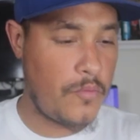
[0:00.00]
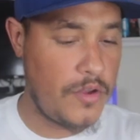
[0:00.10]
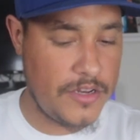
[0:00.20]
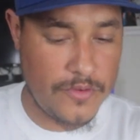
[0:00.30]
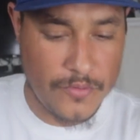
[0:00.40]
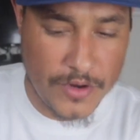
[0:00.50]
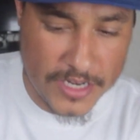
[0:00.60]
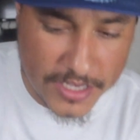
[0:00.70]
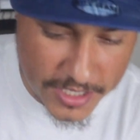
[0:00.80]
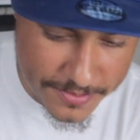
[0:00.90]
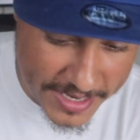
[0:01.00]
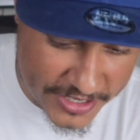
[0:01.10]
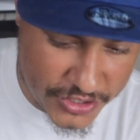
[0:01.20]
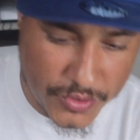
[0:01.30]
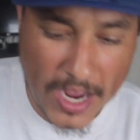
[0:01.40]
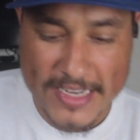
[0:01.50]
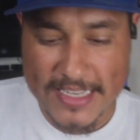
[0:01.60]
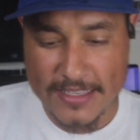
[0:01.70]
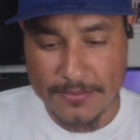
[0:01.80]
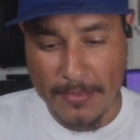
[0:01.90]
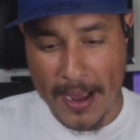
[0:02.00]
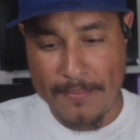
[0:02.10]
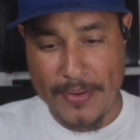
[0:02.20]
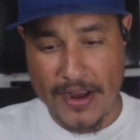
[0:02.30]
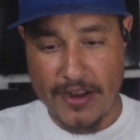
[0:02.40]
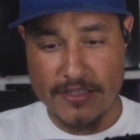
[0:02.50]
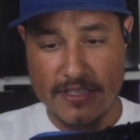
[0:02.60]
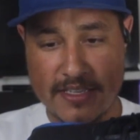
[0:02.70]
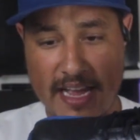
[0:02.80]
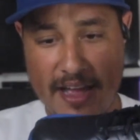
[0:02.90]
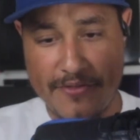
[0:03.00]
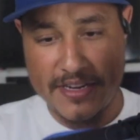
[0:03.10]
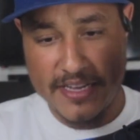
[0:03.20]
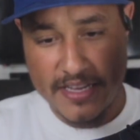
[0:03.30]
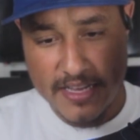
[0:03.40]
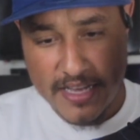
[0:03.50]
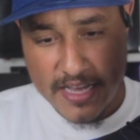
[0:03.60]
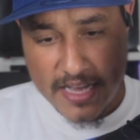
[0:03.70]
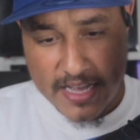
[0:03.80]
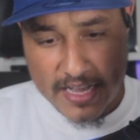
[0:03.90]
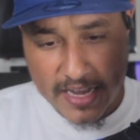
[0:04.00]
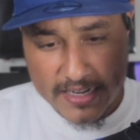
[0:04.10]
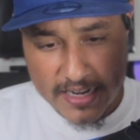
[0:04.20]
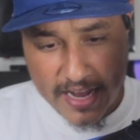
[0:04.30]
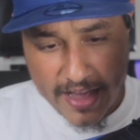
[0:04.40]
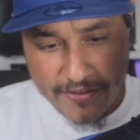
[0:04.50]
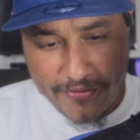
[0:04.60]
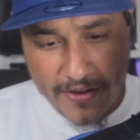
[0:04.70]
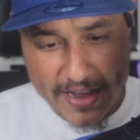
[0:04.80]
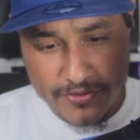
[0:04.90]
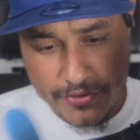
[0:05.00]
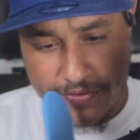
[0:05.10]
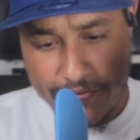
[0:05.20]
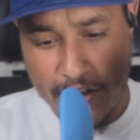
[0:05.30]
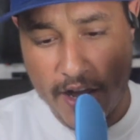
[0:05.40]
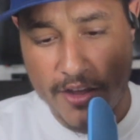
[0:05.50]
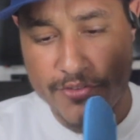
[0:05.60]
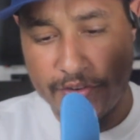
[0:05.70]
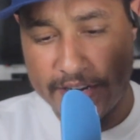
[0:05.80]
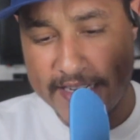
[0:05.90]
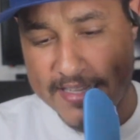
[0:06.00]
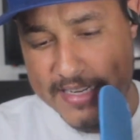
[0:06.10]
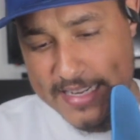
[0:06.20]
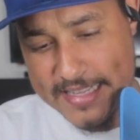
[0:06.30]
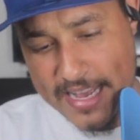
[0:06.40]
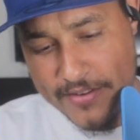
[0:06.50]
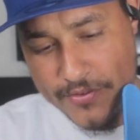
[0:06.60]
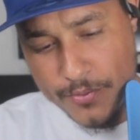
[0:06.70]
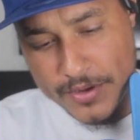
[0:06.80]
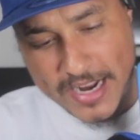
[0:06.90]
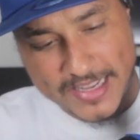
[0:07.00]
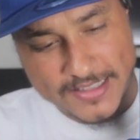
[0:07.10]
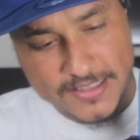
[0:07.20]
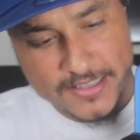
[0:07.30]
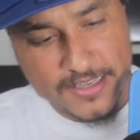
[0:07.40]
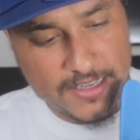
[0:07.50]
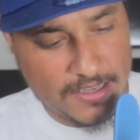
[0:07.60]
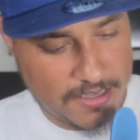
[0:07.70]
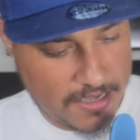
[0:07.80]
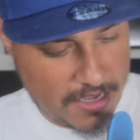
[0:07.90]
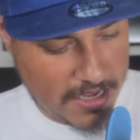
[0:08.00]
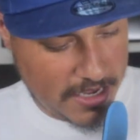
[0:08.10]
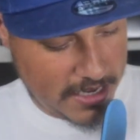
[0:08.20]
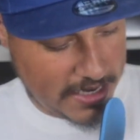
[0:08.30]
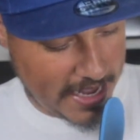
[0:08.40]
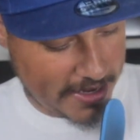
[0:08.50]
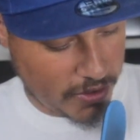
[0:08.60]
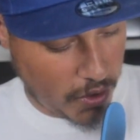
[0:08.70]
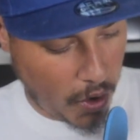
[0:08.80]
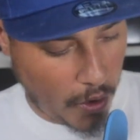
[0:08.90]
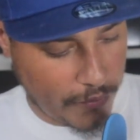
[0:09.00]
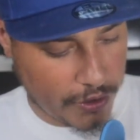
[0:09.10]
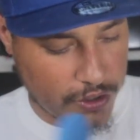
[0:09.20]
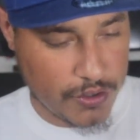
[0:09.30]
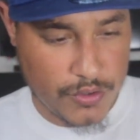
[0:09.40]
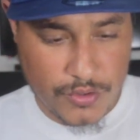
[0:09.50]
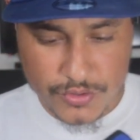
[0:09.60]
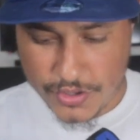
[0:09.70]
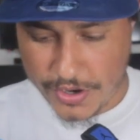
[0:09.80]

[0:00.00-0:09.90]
Really good made shoe. At least my pair doesn't have any kind of like factory flaws or anything like that from what I can see. Like no over glues